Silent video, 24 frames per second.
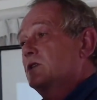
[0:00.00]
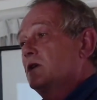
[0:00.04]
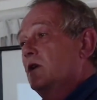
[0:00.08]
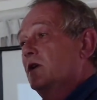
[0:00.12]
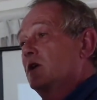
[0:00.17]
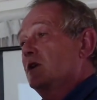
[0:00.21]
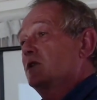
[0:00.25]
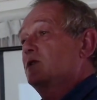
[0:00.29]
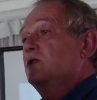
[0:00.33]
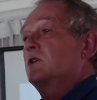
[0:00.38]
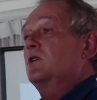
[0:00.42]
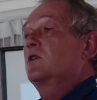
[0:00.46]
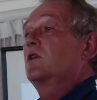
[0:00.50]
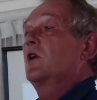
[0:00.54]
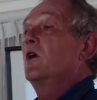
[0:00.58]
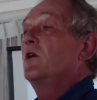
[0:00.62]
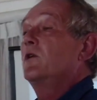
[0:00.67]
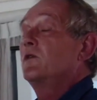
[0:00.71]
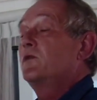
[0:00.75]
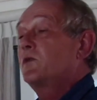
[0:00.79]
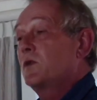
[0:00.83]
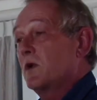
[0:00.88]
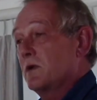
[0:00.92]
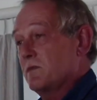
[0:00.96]
started to
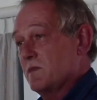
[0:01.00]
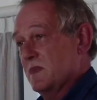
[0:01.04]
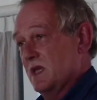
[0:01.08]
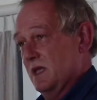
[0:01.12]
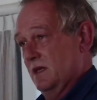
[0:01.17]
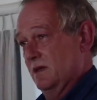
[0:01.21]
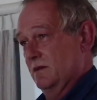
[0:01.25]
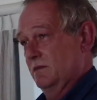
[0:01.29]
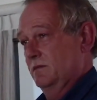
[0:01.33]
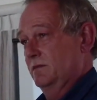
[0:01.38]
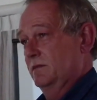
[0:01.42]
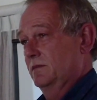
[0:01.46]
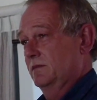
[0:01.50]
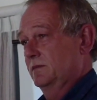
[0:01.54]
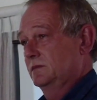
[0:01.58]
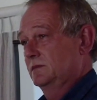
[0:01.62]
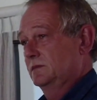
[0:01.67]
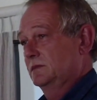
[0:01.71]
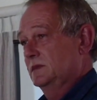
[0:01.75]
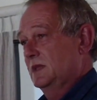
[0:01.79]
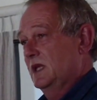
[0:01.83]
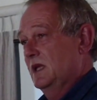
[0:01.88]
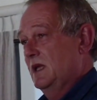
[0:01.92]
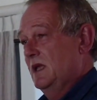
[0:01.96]
grow from me.
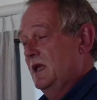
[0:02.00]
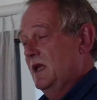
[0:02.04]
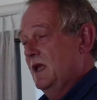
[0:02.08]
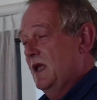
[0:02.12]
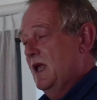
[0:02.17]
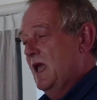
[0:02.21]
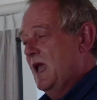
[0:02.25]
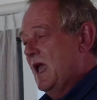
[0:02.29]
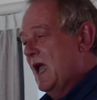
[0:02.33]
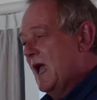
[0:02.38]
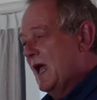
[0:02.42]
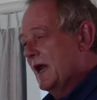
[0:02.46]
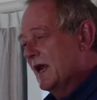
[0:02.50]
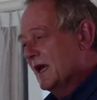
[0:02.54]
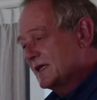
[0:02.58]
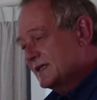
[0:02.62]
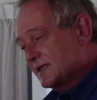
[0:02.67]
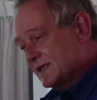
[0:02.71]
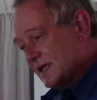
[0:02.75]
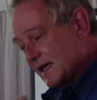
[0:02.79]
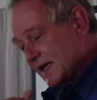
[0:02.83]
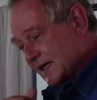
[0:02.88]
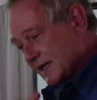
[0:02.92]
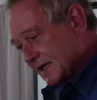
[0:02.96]
And I
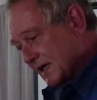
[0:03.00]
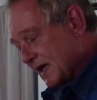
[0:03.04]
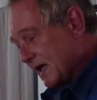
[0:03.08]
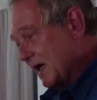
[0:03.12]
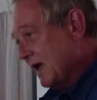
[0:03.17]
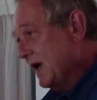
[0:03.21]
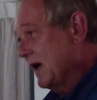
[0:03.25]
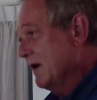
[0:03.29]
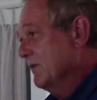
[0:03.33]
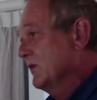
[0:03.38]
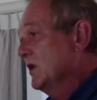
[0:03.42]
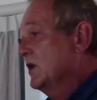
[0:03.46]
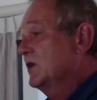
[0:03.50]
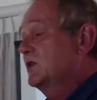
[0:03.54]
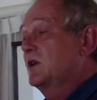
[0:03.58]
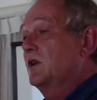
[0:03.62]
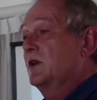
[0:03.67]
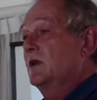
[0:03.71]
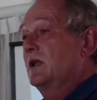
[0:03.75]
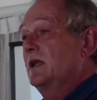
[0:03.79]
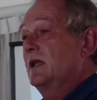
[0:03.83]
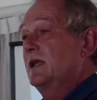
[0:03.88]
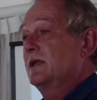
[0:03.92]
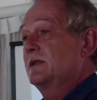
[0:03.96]
said, I'm not
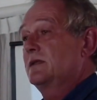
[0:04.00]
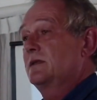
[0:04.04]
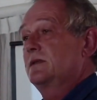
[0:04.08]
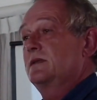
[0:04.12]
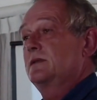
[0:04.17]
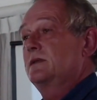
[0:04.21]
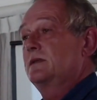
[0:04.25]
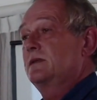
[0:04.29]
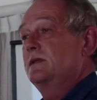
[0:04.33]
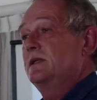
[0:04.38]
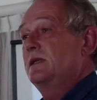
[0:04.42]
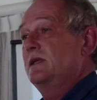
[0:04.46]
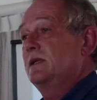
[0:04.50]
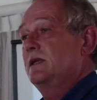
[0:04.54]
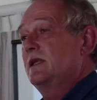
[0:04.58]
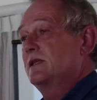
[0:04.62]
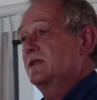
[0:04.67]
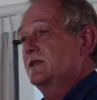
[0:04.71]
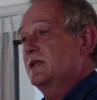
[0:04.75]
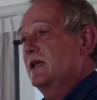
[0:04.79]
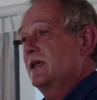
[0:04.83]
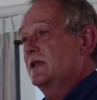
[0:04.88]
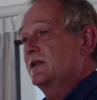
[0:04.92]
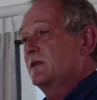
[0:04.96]
going to let
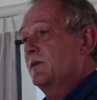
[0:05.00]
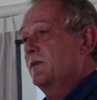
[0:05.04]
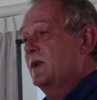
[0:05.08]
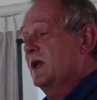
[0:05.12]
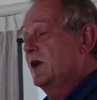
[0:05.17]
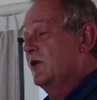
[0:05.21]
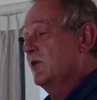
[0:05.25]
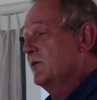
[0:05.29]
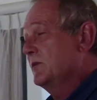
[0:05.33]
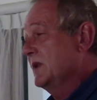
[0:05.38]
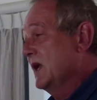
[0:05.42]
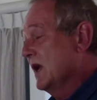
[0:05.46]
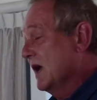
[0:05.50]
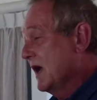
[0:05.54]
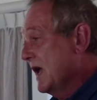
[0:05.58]
this get the better of me.